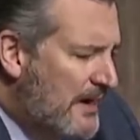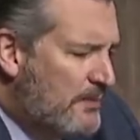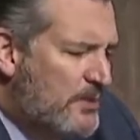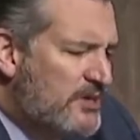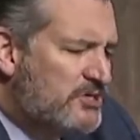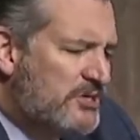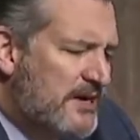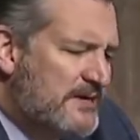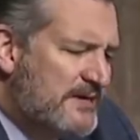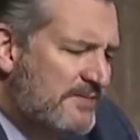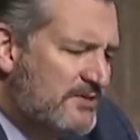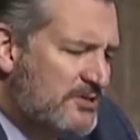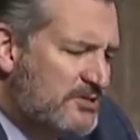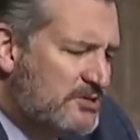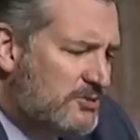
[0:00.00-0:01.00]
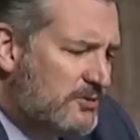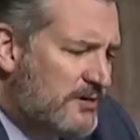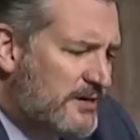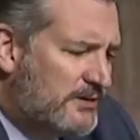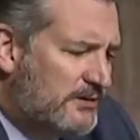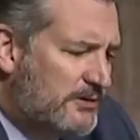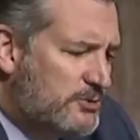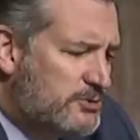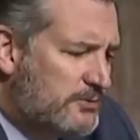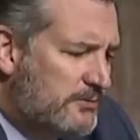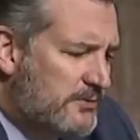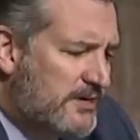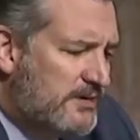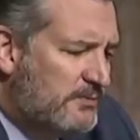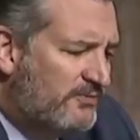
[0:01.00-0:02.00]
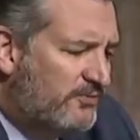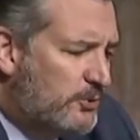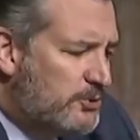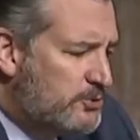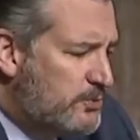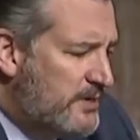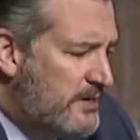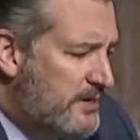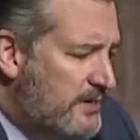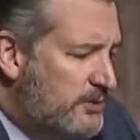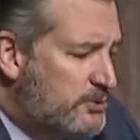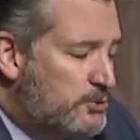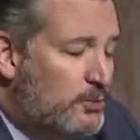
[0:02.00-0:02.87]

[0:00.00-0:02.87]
I wish I'd given the story a closer read before tweeting it.